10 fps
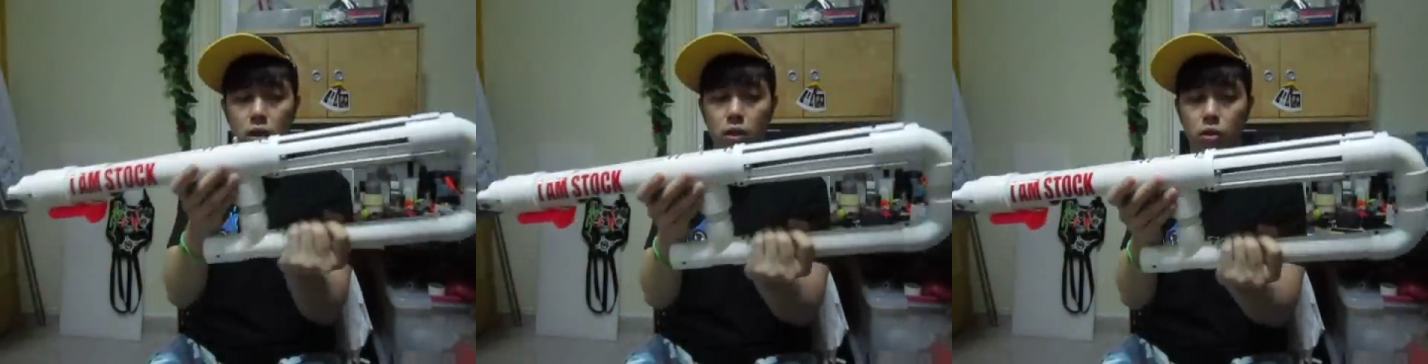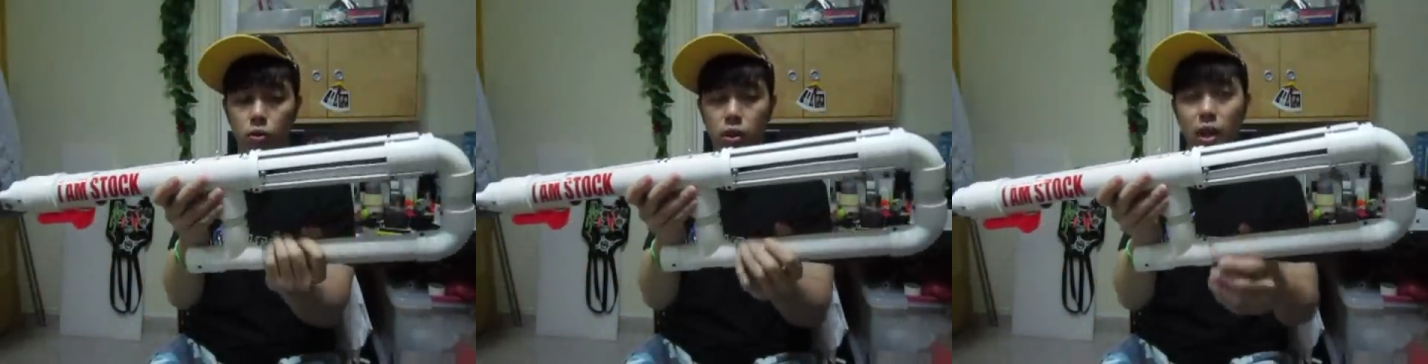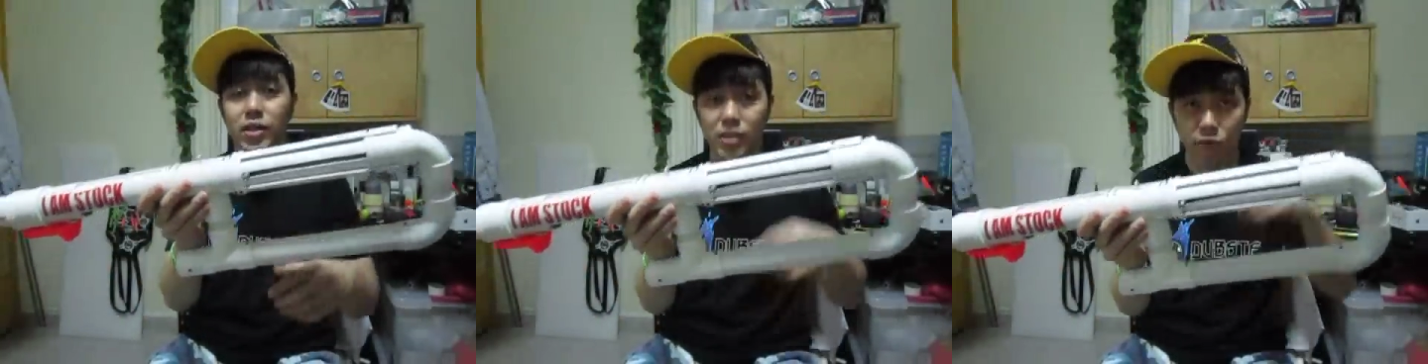including
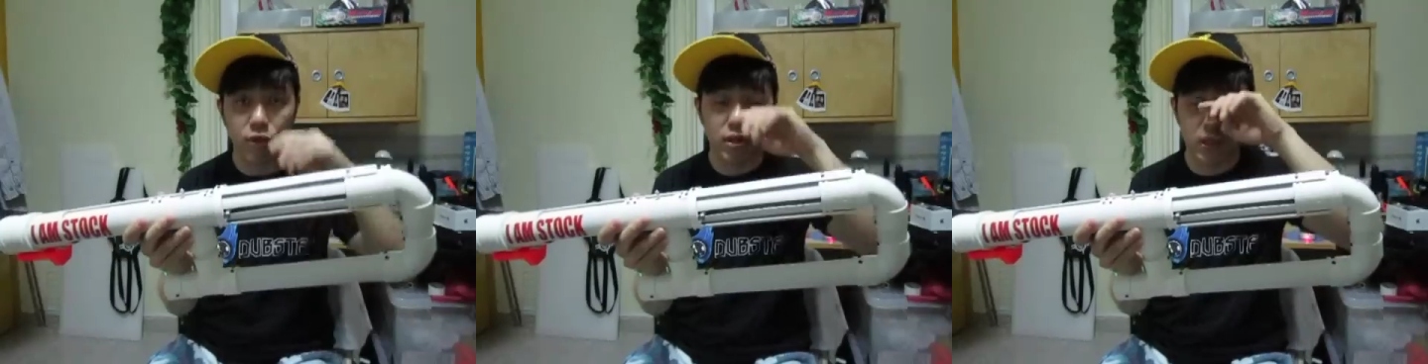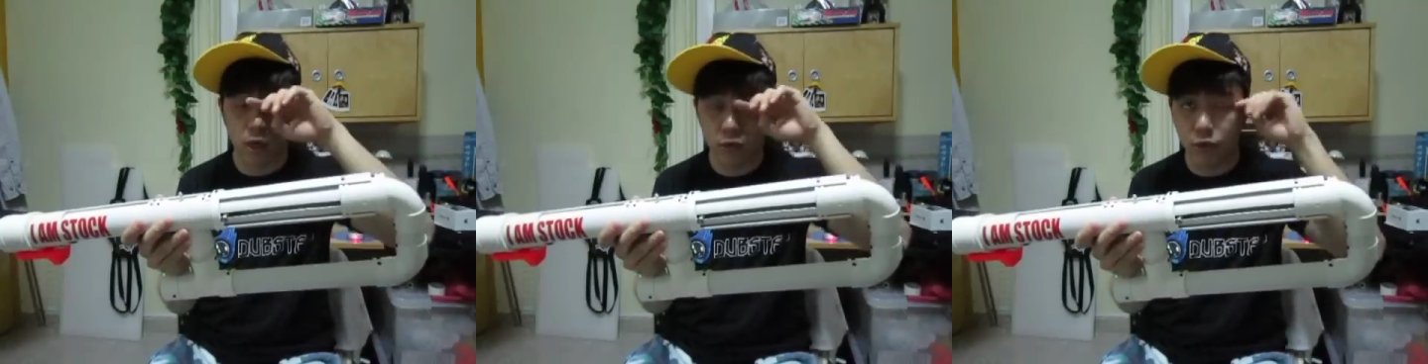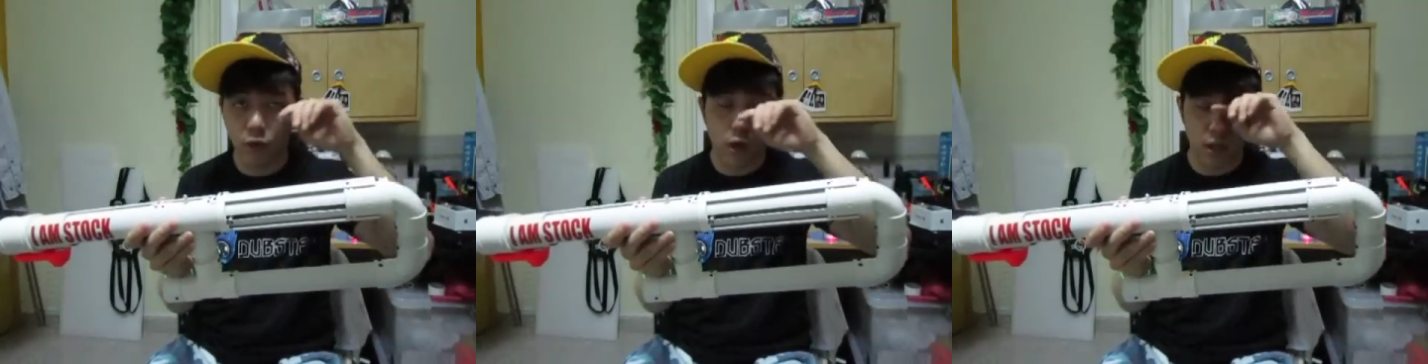except for the
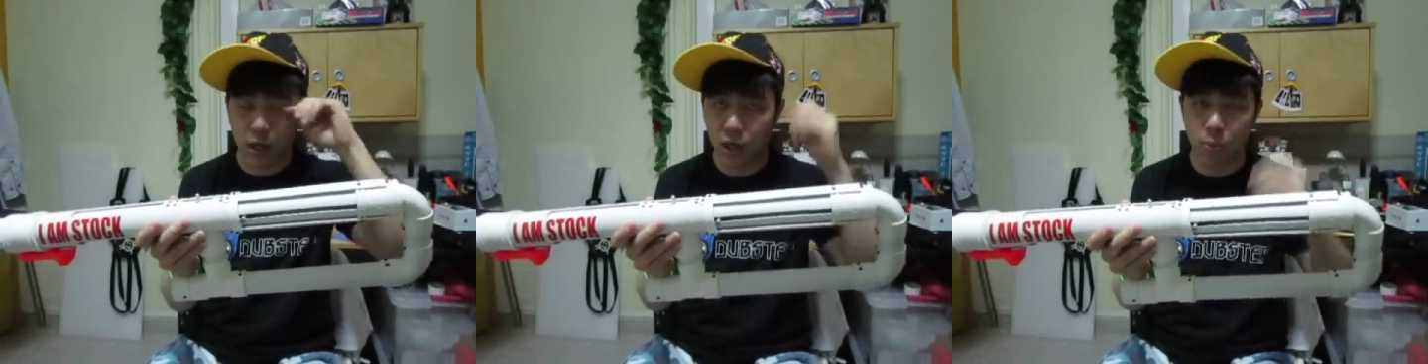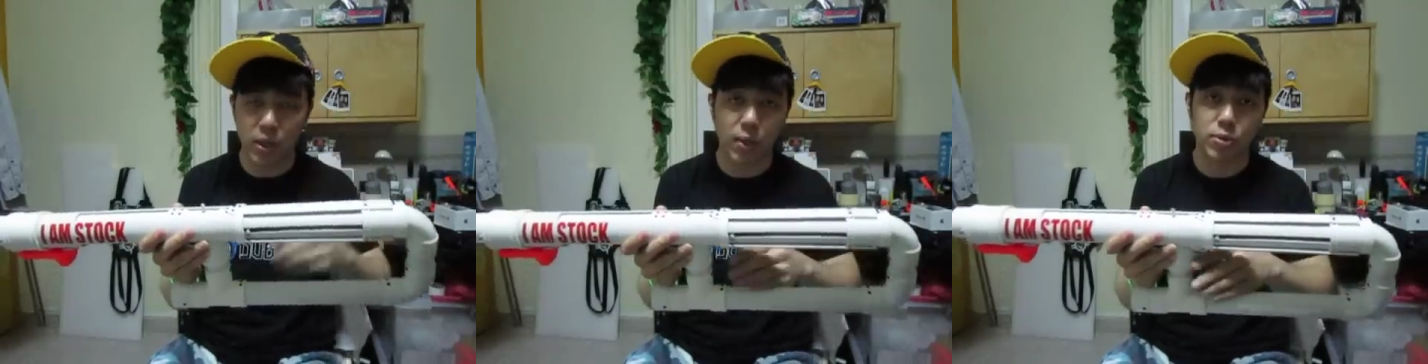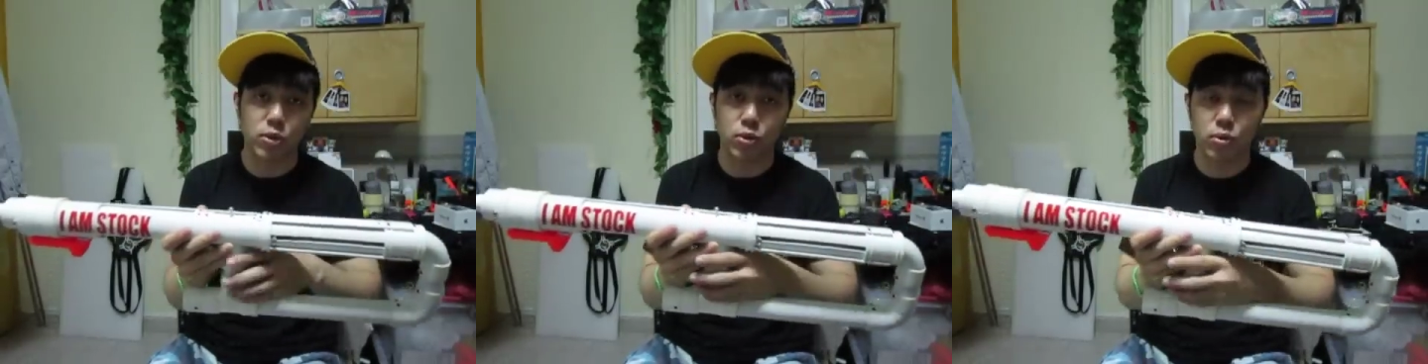Delrin rod uh, big
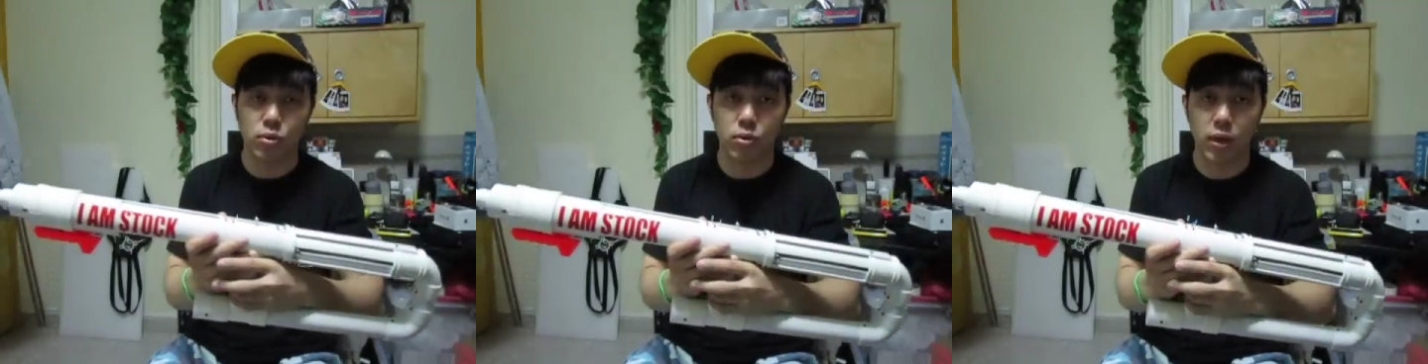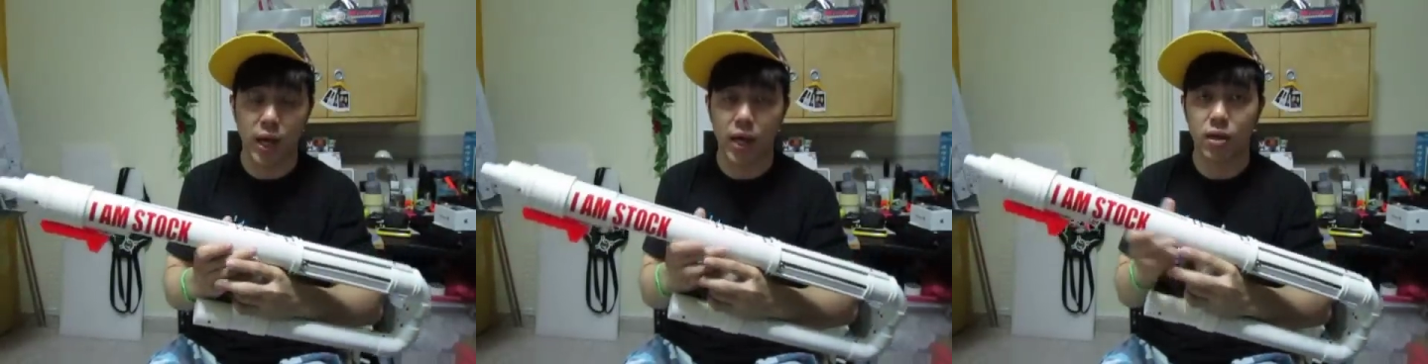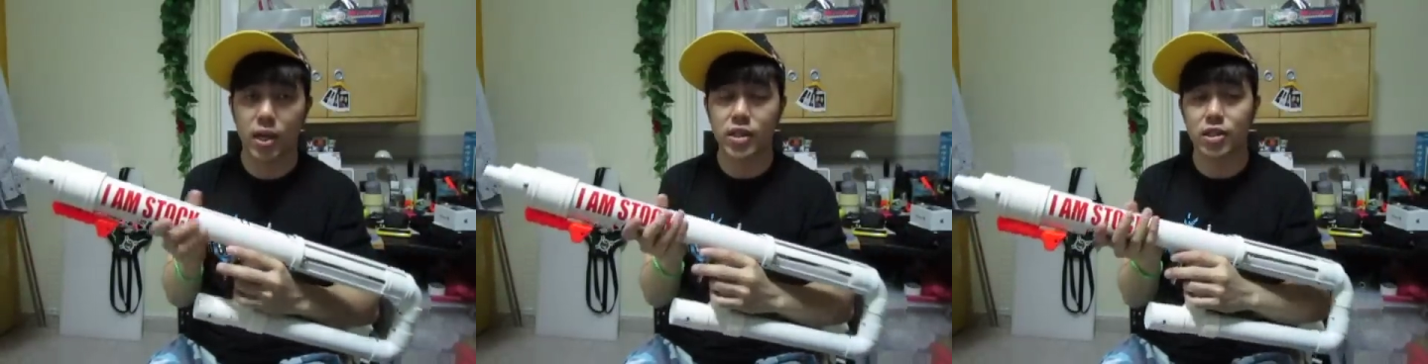ups to Hat
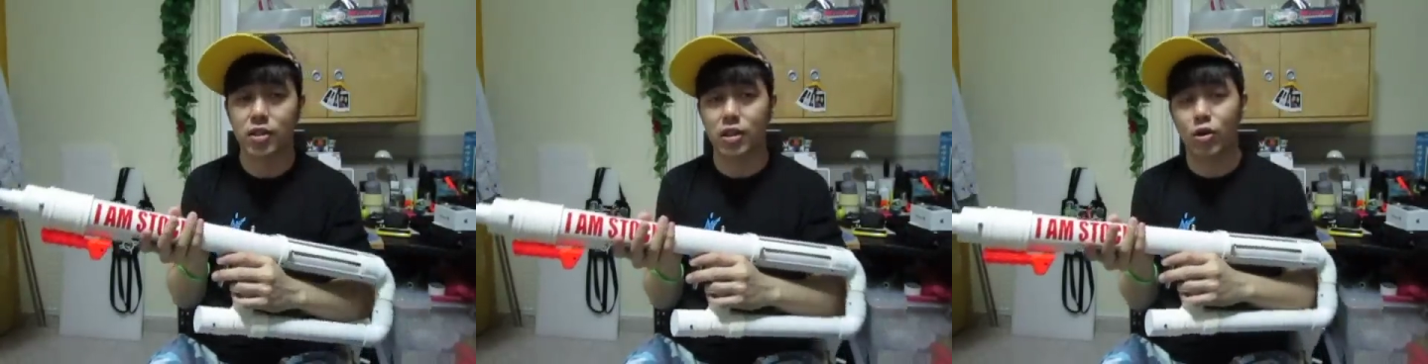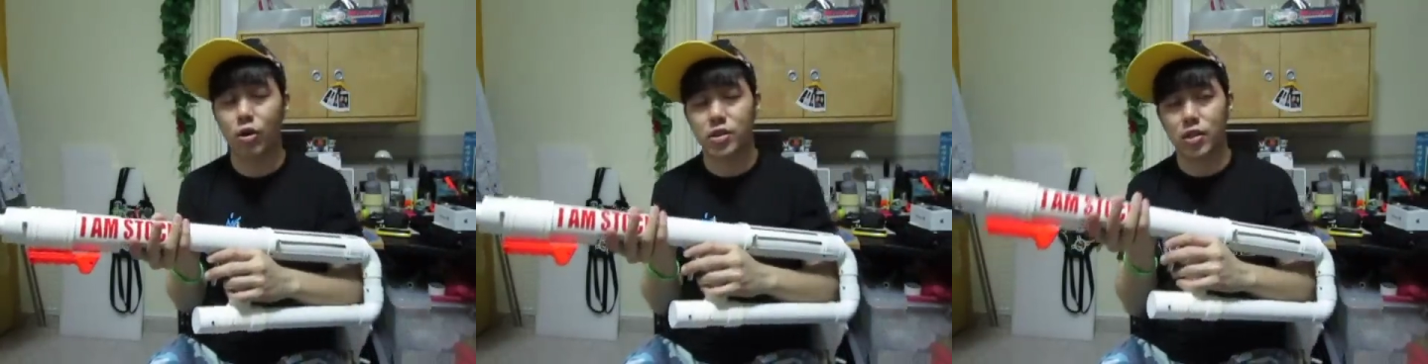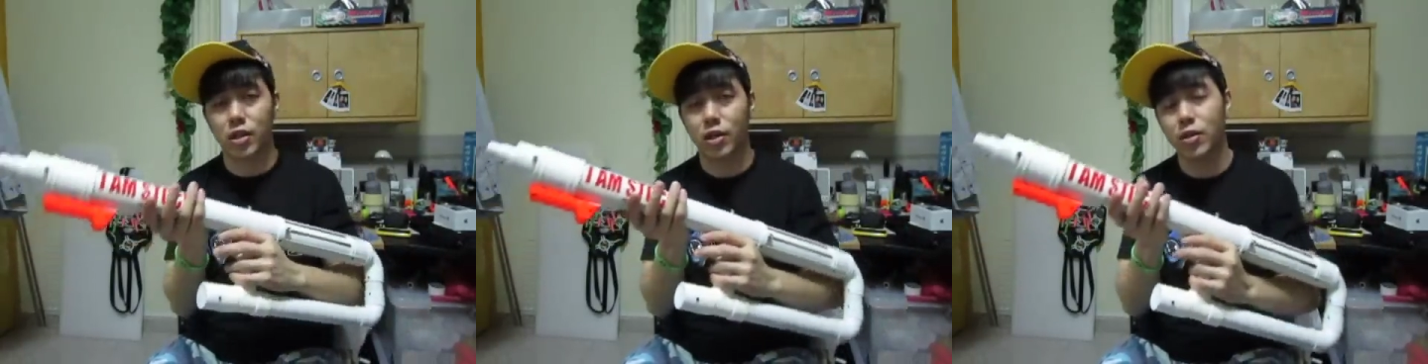HAT
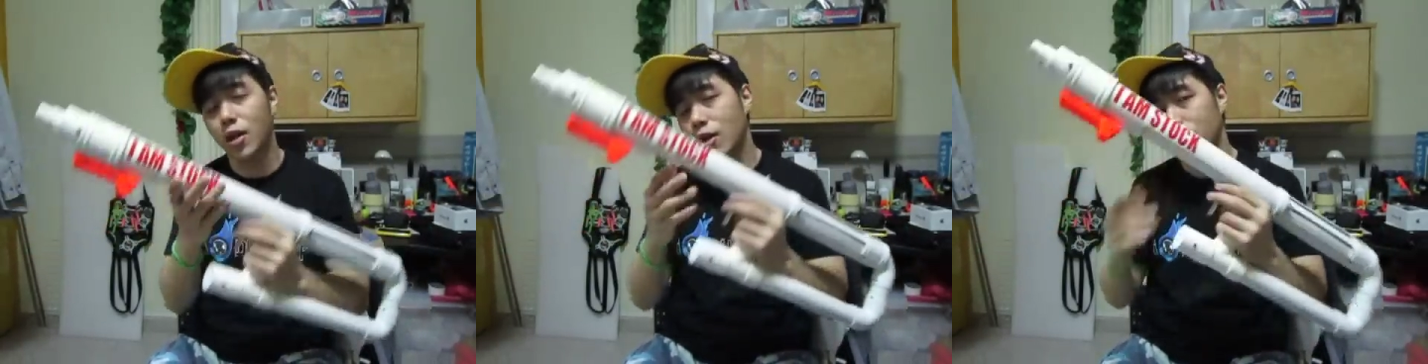Horsehead Tail